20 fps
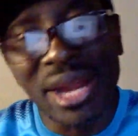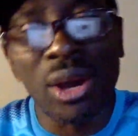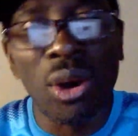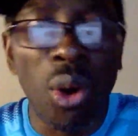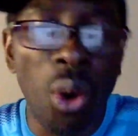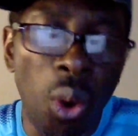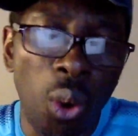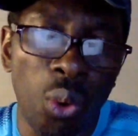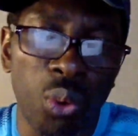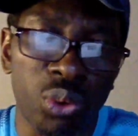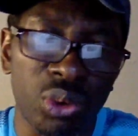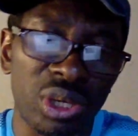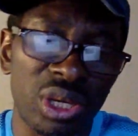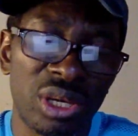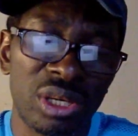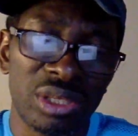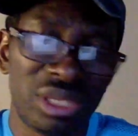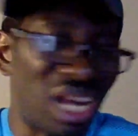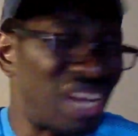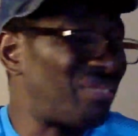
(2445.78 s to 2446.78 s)
hole.
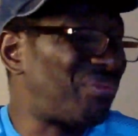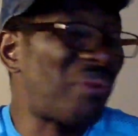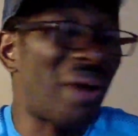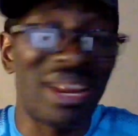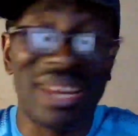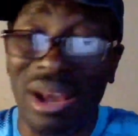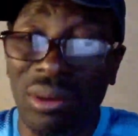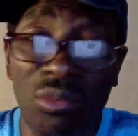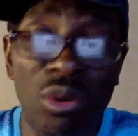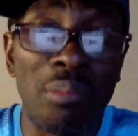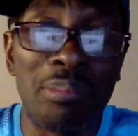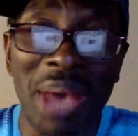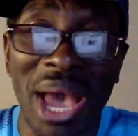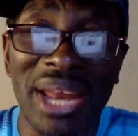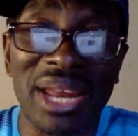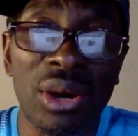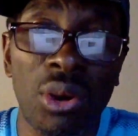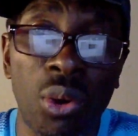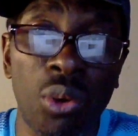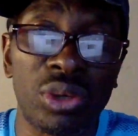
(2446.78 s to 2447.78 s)
In fact, there won't be
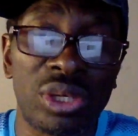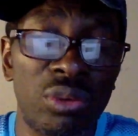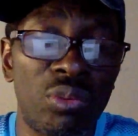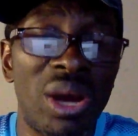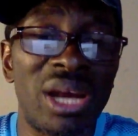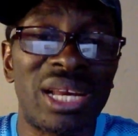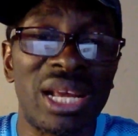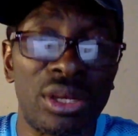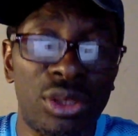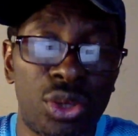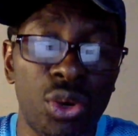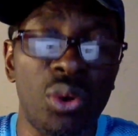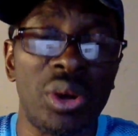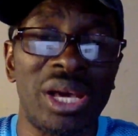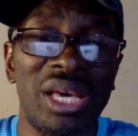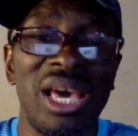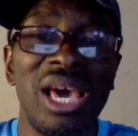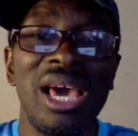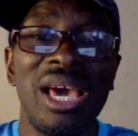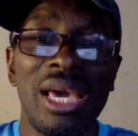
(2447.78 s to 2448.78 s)
any hole. The way they do
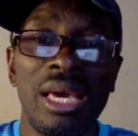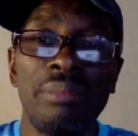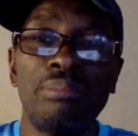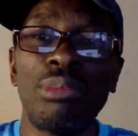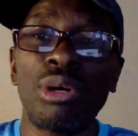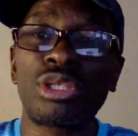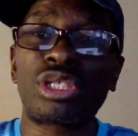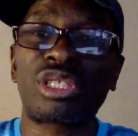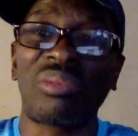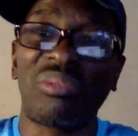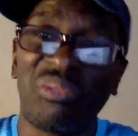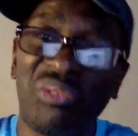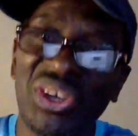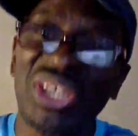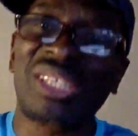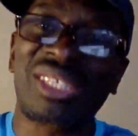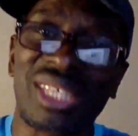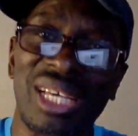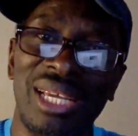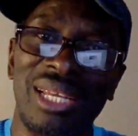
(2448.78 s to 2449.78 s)
it, it must
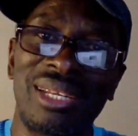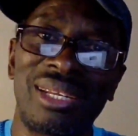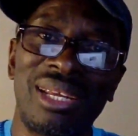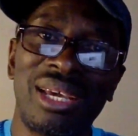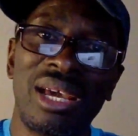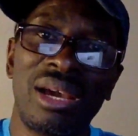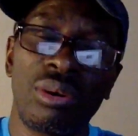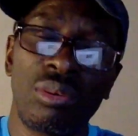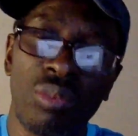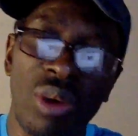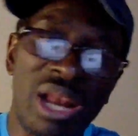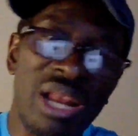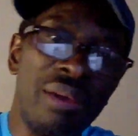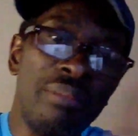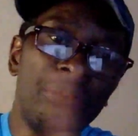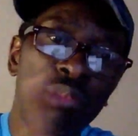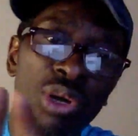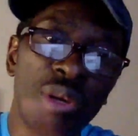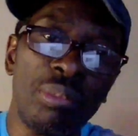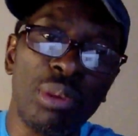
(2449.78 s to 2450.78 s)
fit in when it
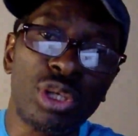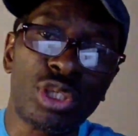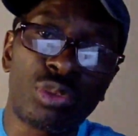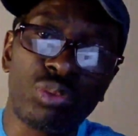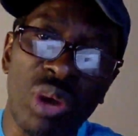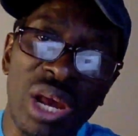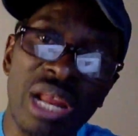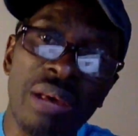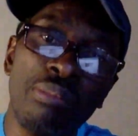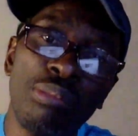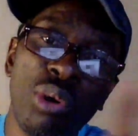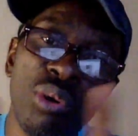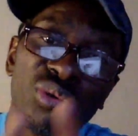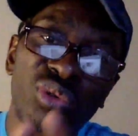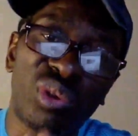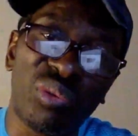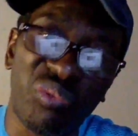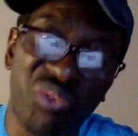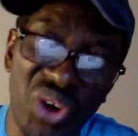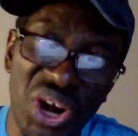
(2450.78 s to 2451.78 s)
moves
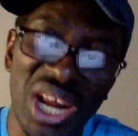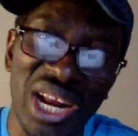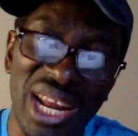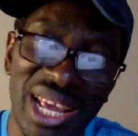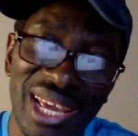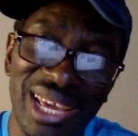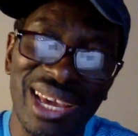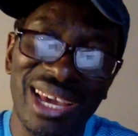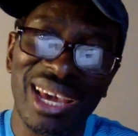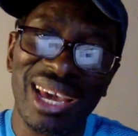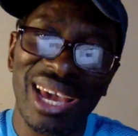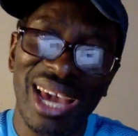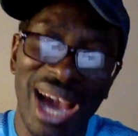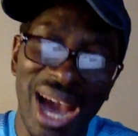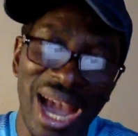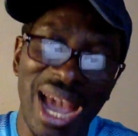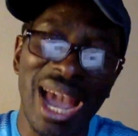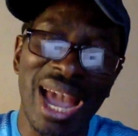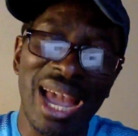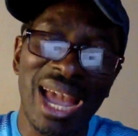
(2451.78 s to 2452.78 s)
freely
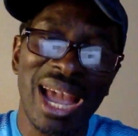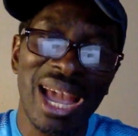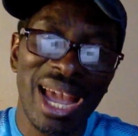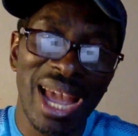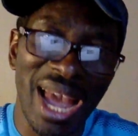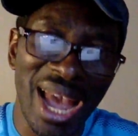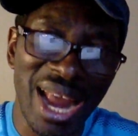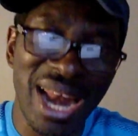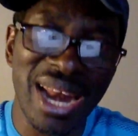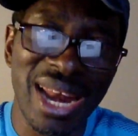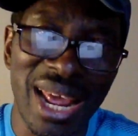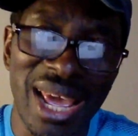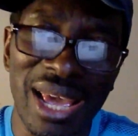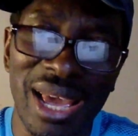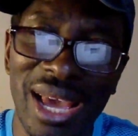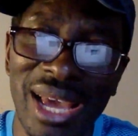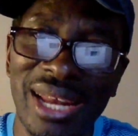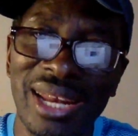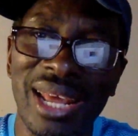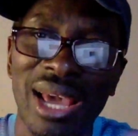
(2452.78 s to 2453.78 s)
in
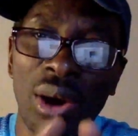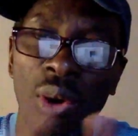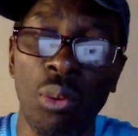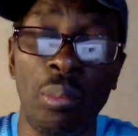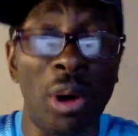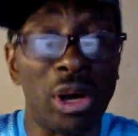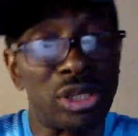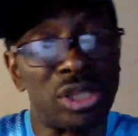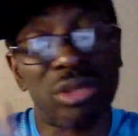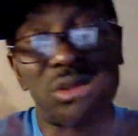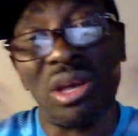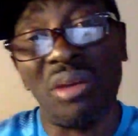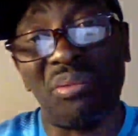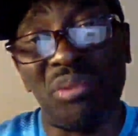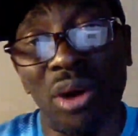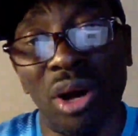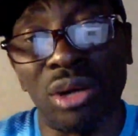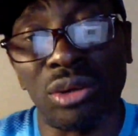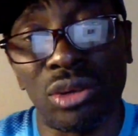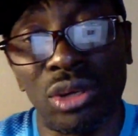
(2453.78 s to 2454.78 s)
the hole. But if
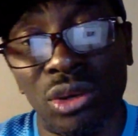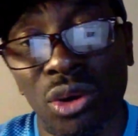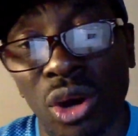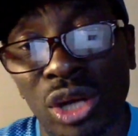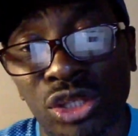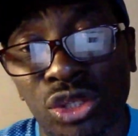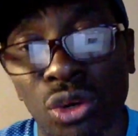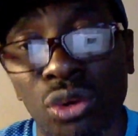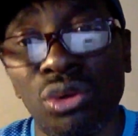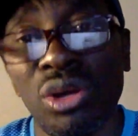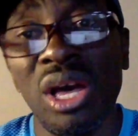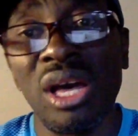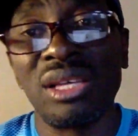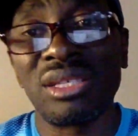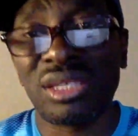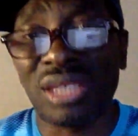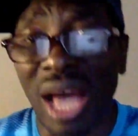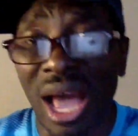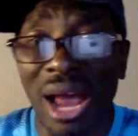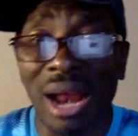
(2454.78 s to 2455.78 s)
you're going to
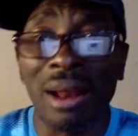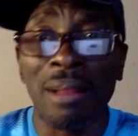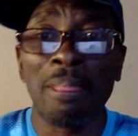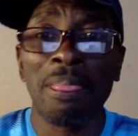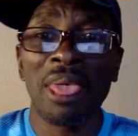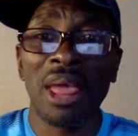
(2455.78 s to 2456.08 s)
tell